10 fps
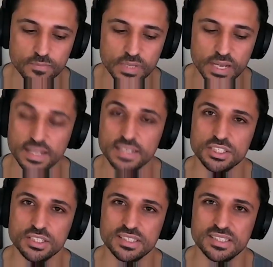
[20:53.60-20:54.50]
yeah,
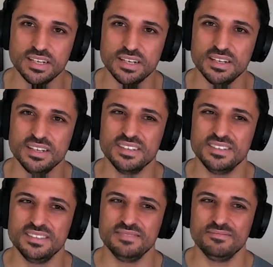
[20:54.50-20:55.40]
that's just, uh,
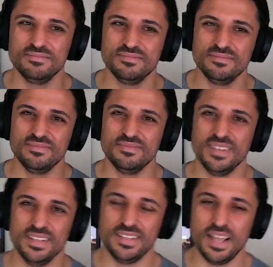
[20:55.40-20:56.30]

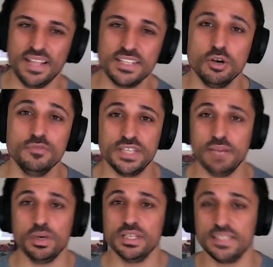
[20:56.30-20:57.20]
that, that's
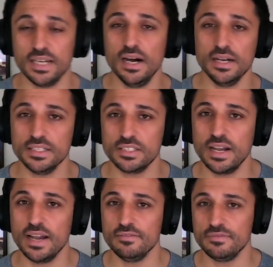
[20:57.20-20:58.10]
offset by the targets.
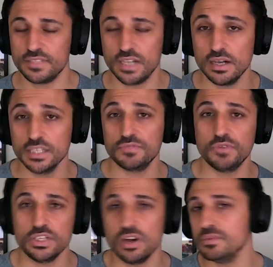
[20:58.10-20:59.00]
I have targets
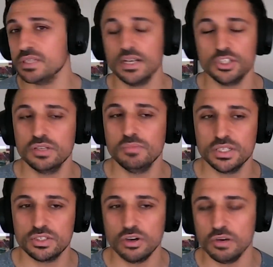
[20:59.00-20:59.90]
three times larger than my
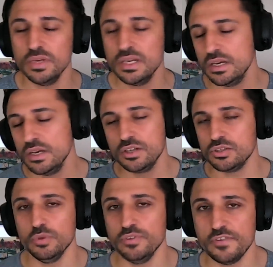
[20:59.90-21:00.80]
stop.
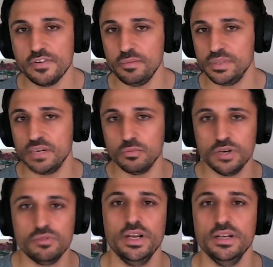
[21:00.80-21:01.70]
So with a 50%
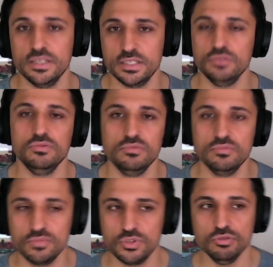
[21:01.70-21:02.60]
win rate, it's still
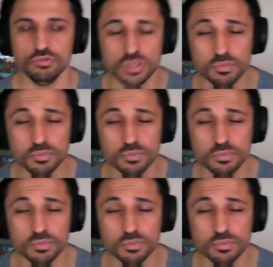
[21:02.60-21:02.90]
hugely